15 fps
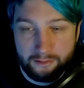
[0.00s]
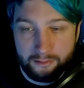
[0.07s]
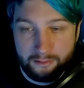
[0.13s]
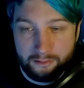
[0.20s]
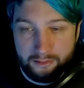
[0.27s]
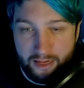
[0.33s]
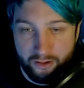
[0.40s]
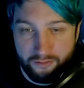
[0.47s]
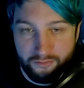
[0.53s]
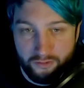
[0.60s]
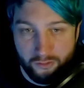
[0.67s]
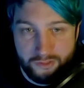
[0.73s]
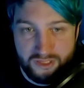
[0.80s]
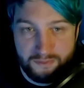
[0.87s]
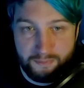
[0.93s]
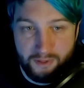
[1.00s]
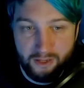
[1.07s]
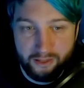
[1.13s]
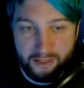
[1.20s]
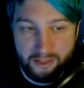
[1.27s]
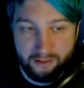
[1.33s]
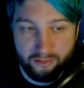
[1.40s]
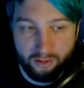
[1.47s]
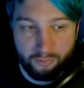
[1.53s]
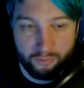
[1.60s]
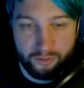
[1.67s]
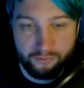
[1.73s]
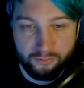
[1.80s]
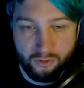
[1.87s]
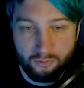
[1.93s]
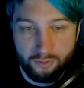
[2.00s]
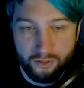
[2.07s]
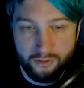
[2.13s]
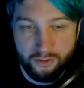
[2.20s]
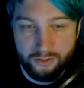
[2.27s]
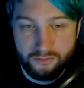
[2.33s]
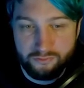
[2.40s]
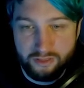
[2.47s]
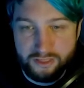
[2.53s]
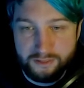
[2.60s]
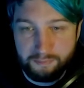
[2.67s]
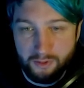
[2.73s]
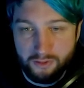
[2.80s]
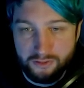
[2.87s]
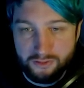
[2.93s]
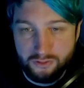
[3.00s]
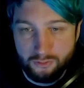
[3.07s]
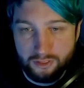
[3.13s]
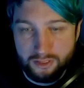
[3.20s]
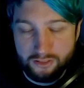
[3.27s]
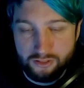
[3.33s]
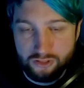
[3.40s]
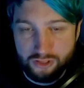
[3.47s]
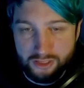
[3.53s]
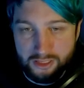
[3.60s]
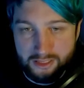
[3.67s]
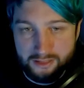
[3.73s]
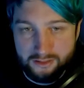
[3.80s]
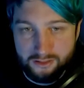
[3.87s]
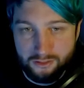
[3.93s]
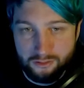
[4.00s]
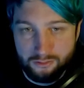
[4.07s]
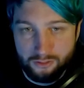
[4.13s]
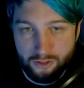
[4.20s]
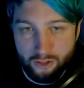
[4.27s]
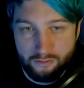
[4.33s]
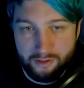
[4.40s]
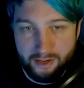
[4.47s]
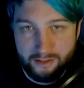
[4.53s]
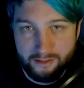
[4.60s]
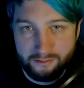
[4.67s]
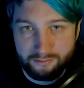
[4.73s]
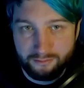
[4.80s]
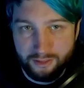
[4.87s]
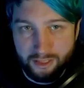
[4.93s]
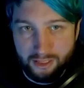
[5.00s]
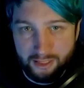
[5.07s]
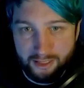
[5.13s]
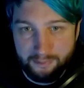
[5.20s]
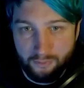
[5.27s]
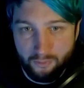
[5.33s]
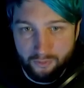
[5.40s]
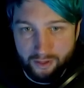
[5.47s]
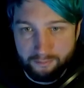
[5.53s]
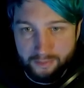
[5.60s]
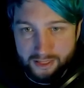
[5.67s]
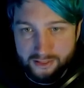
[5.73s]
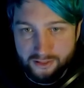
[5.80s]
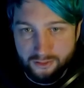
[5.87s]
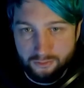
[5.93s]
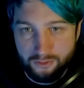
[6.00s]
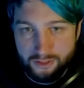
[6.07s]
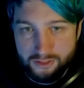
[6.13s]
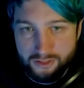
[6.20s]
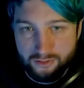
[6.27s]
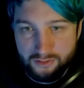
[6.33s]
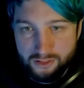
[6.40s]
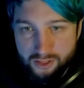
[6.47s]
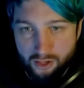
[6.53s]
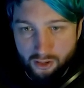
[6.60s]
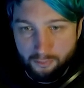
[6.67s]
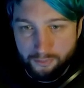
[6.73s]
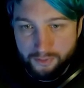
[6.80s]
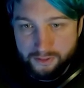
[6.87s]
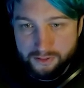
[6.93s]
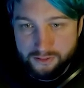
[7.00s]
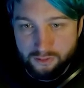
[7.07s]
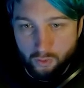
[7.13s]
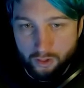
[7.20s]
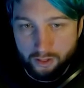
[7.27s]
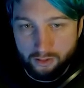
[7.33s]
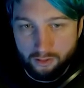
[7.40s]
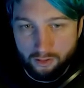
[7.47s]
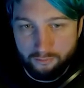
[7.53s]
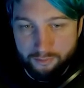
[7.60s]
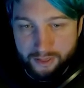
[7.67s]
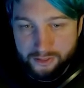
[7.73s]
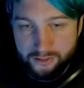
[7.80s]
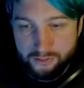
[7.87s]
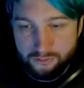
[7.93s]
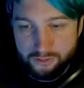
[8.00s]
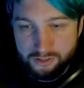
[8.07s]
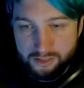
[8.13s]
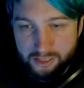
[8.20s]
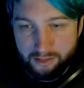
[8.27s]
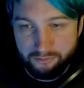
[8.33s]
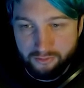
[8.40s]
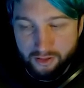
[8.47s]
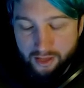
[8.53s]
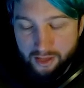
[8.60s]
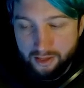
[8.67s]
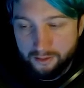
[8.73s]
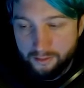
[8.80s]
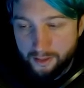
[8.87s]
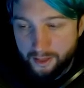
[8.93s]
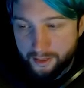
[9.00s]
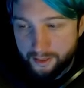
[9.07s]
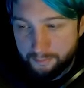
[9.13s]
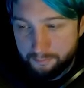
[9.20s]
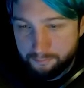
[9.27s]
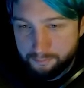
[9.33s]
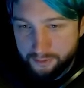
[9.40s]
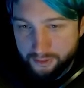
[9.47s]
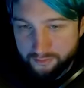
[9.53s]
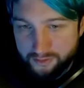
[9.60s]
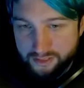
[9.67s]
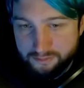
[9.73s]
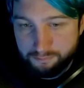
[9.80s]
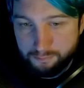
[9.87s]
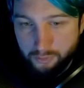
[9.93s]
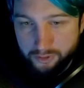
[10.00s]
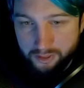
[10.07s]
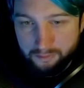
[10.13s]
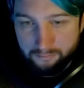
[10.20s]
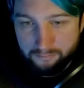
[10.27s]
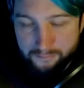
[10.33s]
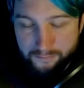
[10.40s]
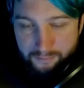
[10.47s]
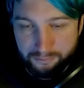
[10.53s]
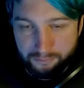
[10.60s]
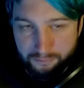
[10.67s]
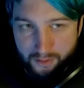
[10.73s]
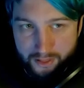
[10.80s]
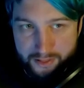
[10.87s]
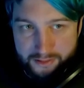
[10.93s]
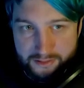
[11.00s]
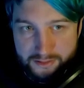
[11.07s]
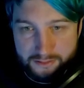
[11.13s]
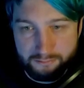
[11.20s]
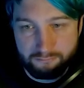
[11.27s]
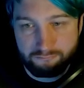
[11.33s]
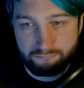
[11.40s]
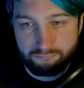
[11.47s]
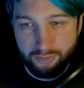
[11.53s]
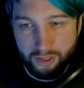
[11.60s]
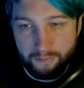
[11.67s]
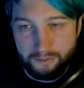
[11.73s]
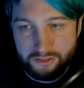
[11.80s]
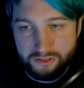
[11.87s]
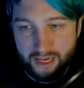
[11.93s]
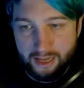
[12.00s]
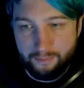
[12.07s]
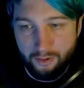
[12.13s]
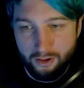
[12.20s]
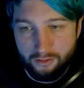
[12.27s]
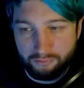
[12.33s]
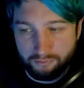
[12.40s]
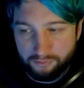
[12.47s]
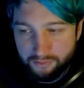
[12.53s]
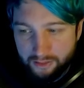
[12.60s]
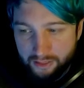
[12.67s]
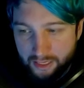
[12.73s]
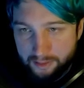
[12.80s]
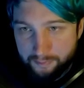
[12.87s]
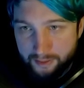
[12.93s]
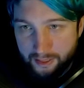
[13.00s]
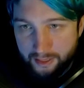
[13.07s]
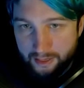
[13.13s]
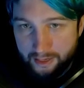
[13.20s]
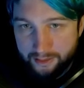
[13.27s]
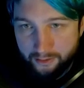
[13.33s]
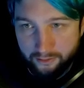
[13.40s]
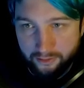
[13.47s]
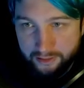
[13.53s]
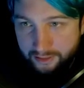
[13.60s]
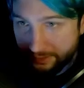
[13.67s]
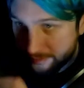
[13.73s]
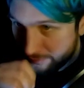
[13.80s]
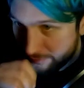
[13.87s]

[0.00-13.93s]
Now, if I was smart here, I would have got one of those res bots or the engineer to go around and reclaim all that metal that's at the top. That's quite a lot of metal just left there. But at this point, it's pretty much game over for the enemy AI here.